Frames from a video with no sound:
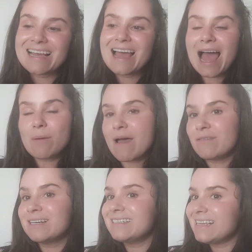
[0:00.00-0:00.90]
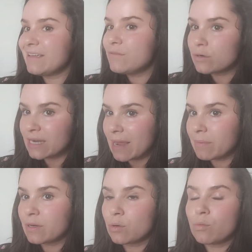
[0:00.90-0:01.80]
However, if your
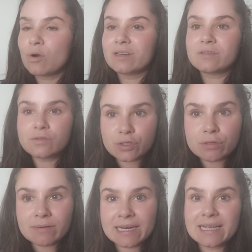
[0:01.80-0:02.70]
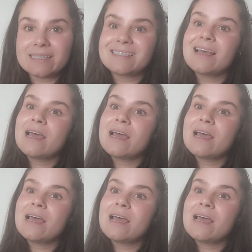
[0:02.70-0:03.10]
labor, your waters do release,